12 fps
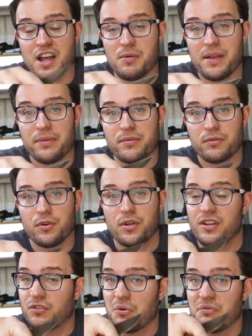I went
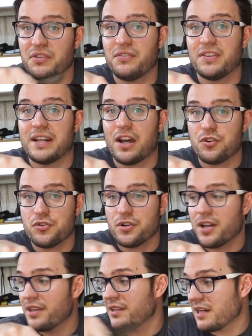through until
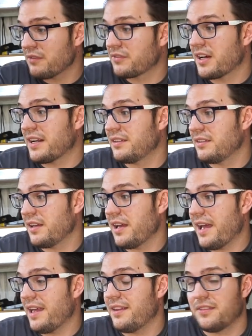1500 and then I've gone,
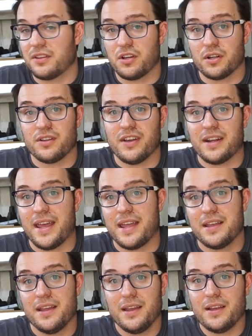uh, gone and done
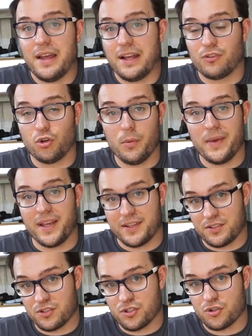a, a
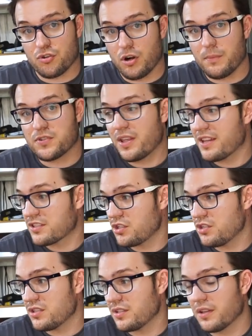Tormek strop, so it's
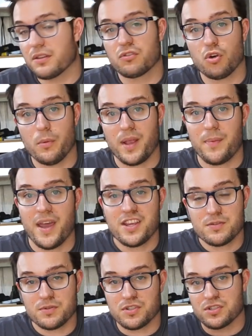using the Tormek
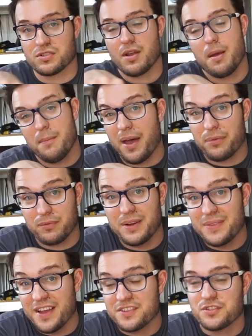paste, which is about
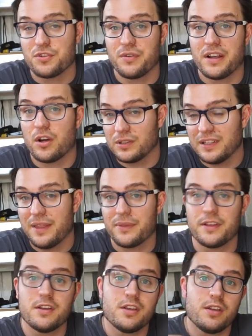3000 grit on
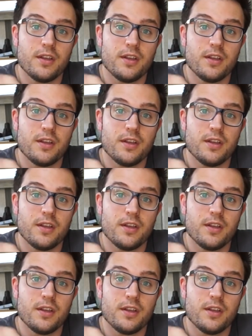leather.